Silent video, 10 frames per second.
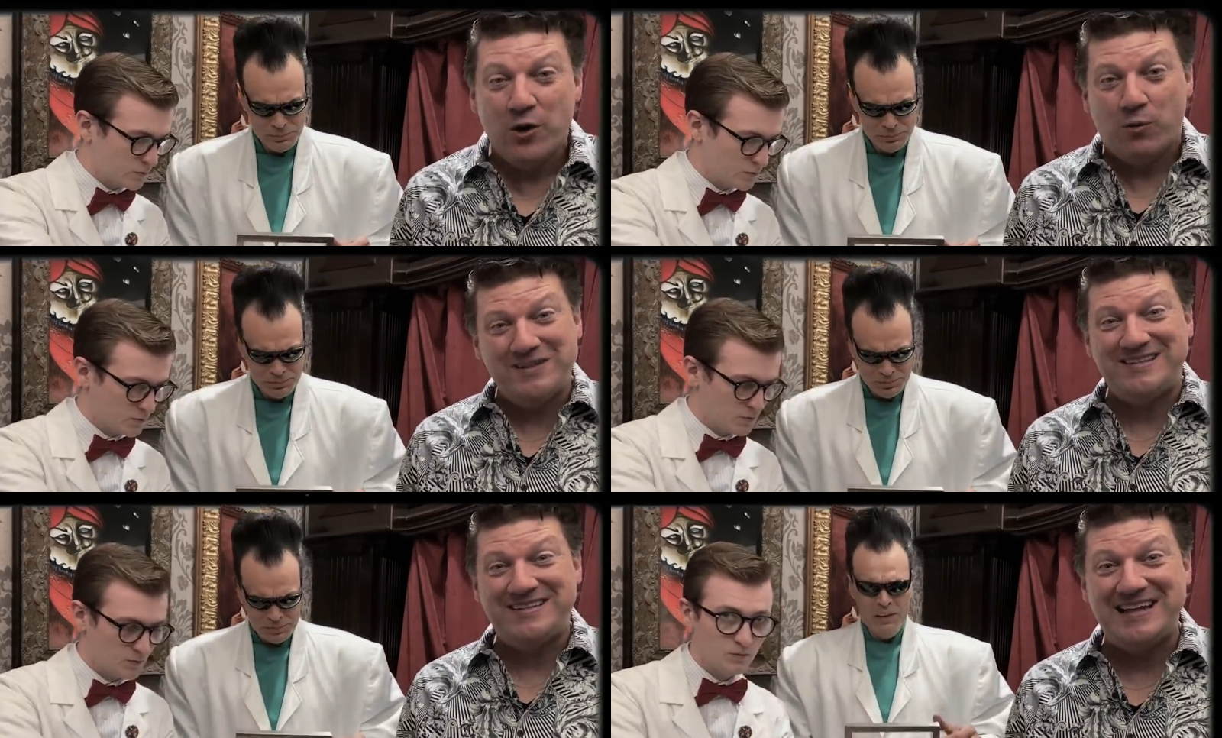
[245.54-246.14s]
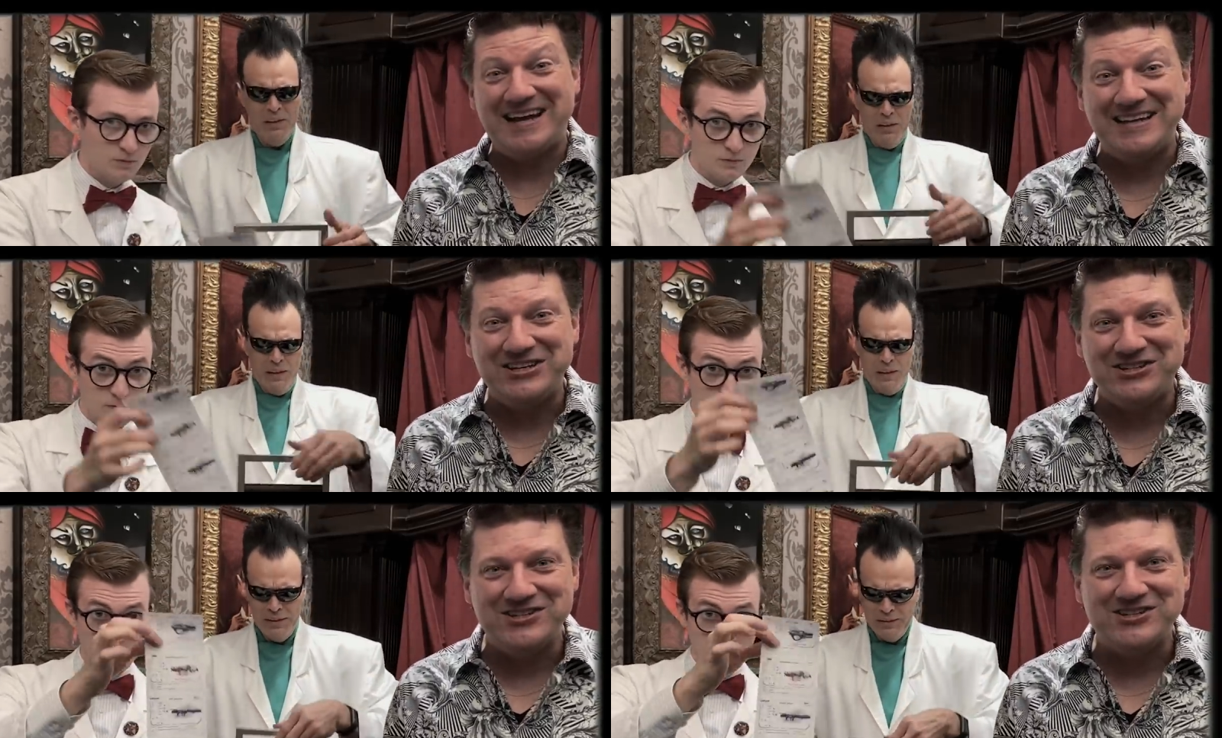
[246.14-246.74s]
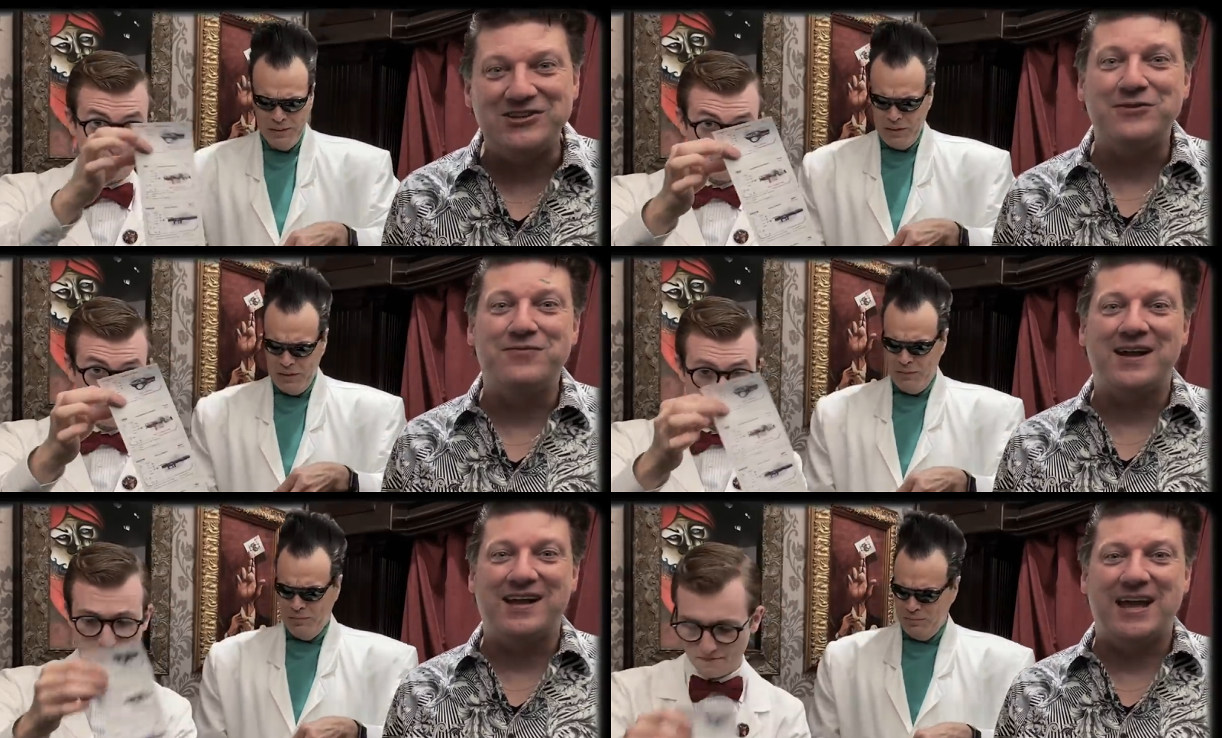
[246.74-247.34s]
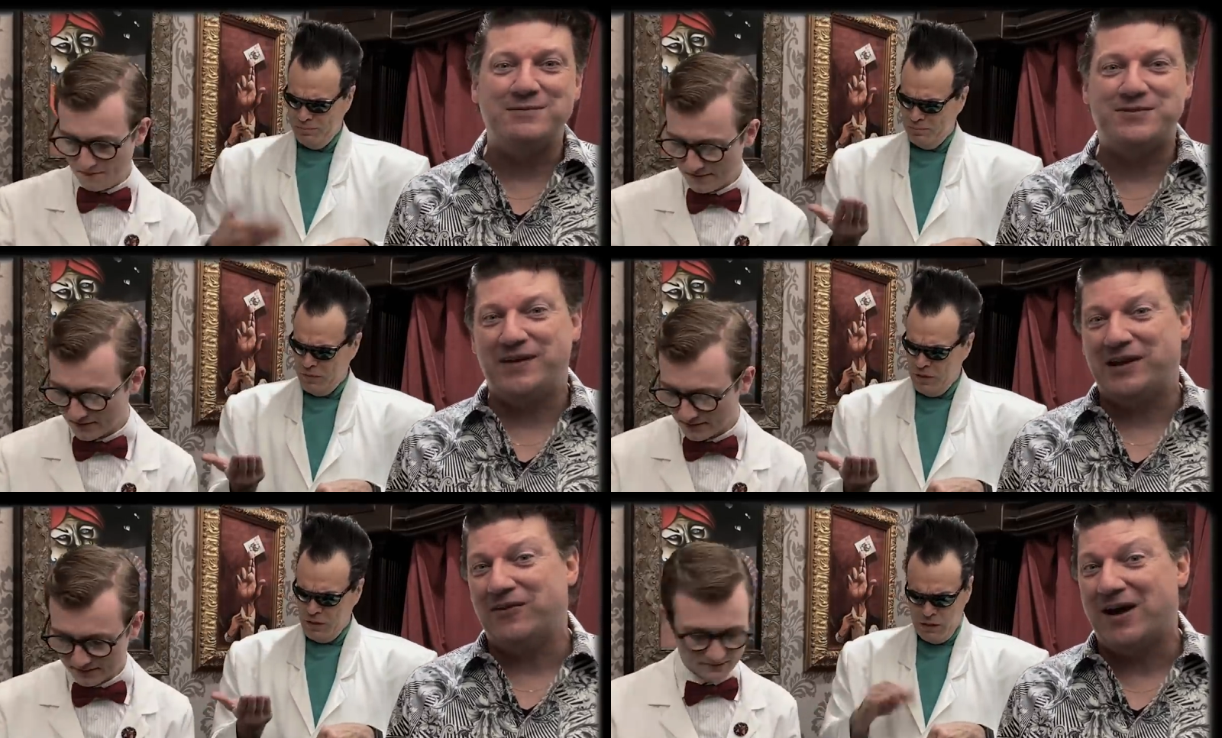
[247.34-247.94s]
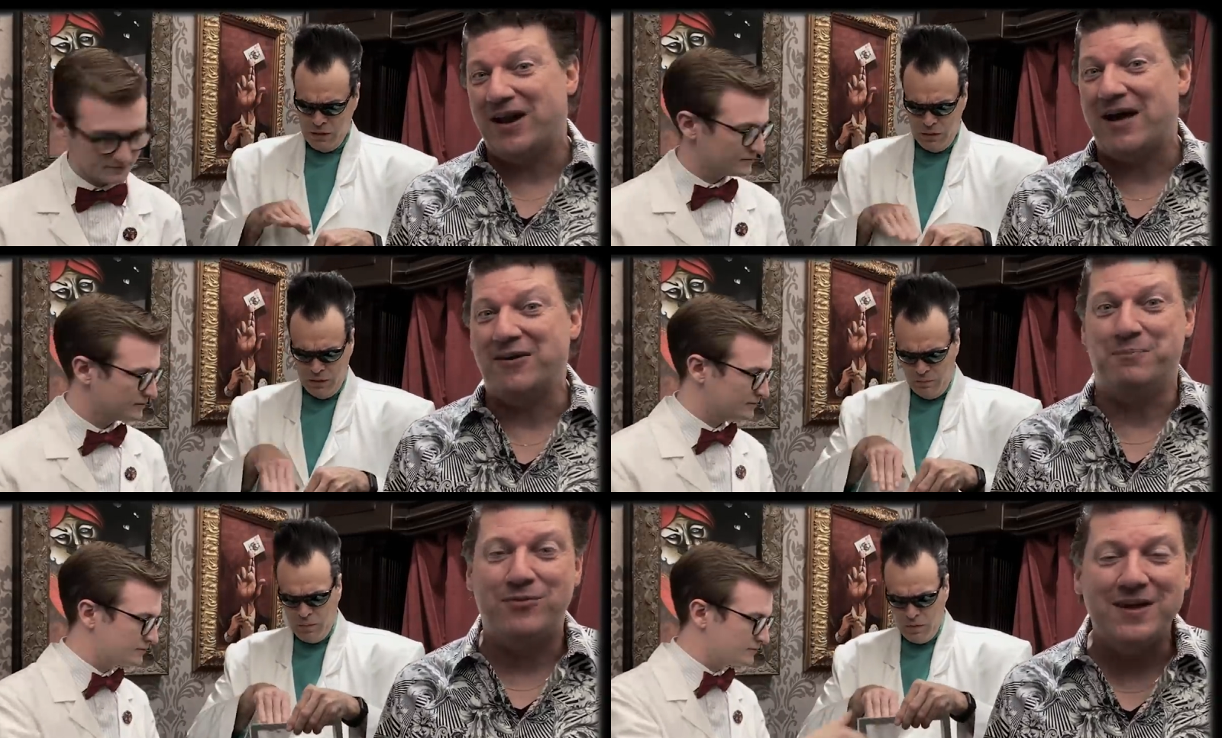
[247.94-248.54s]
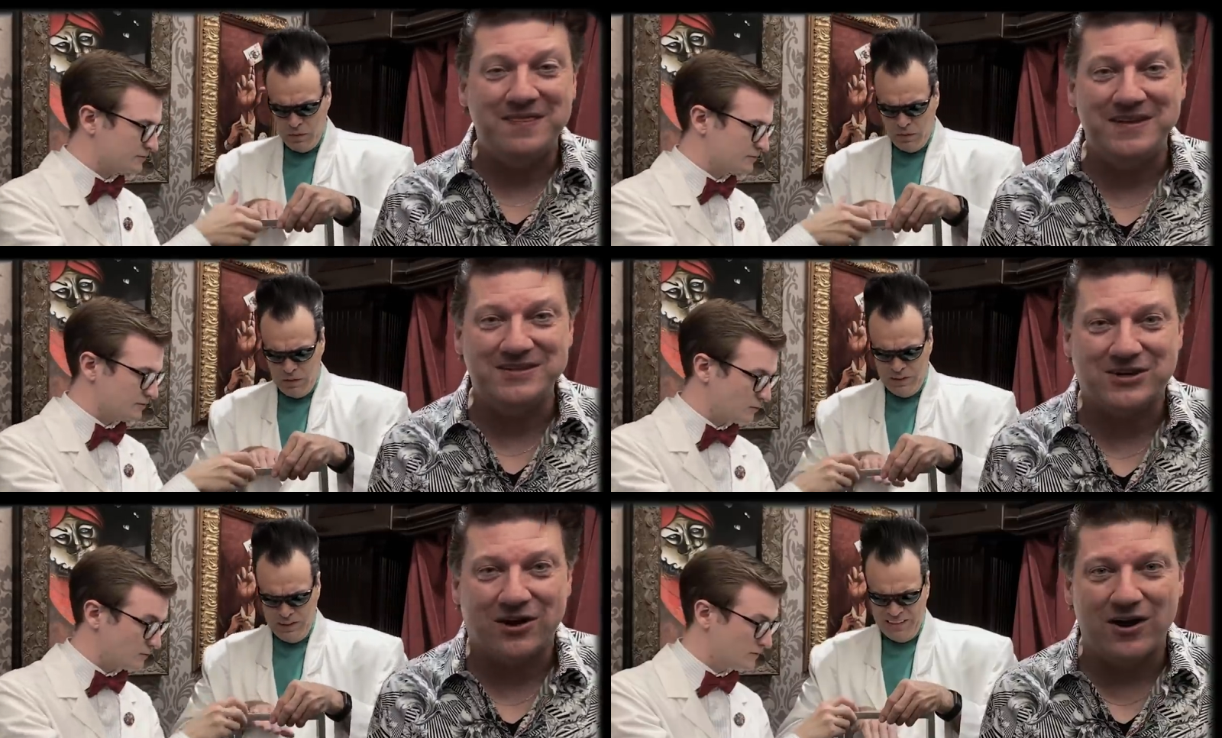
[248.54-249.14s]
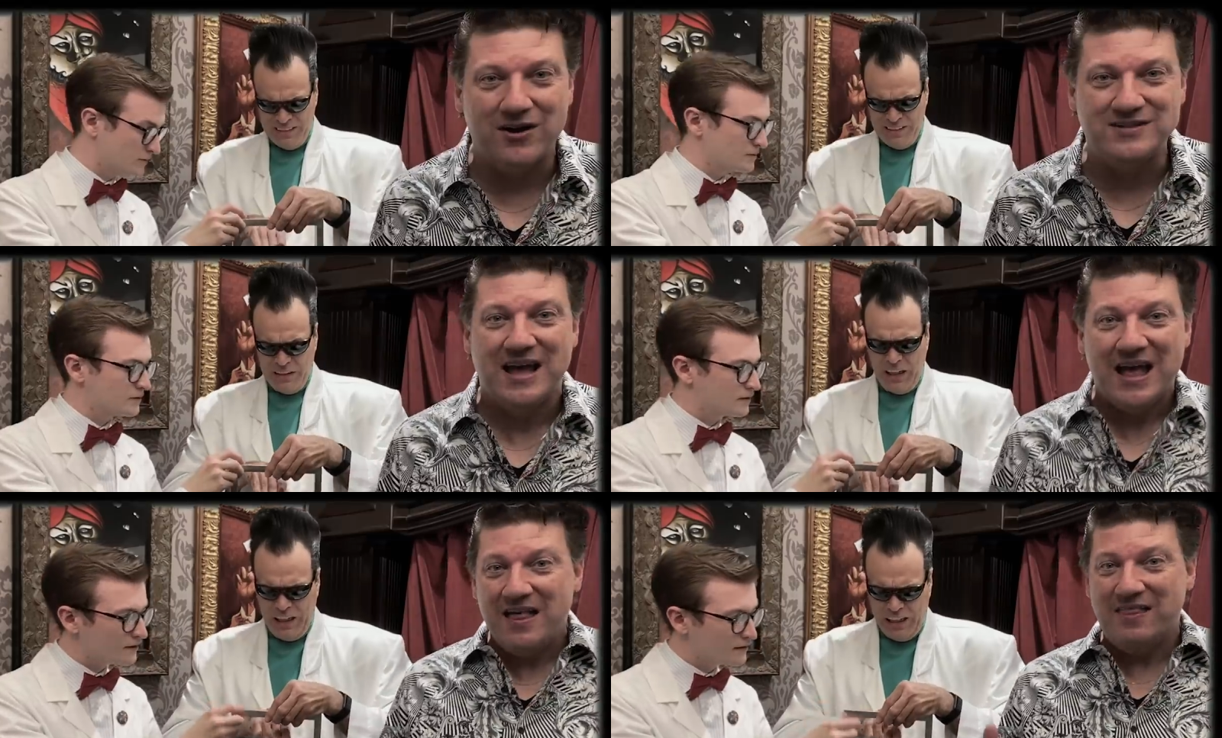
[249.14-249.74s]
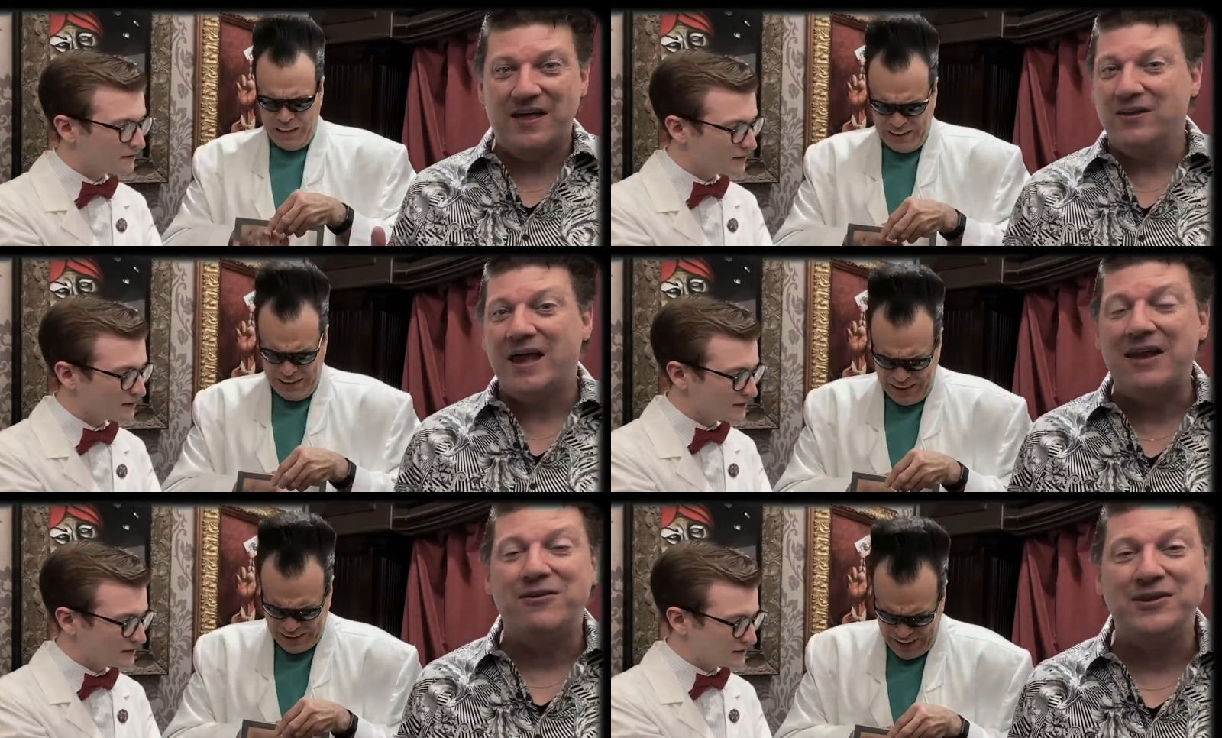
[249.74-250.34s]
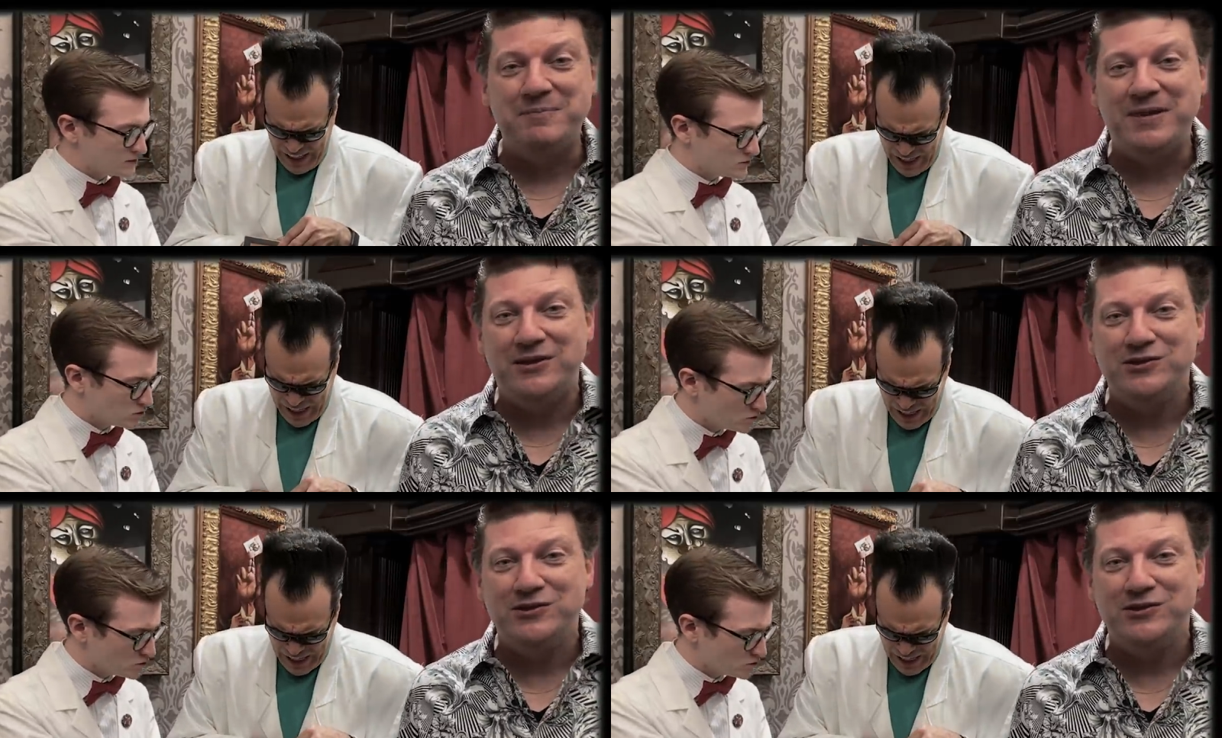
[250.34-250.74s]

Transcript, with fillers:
Speaker 1: Once the technicians at Nerdvana Games figure out how to print these cards, they'll not only be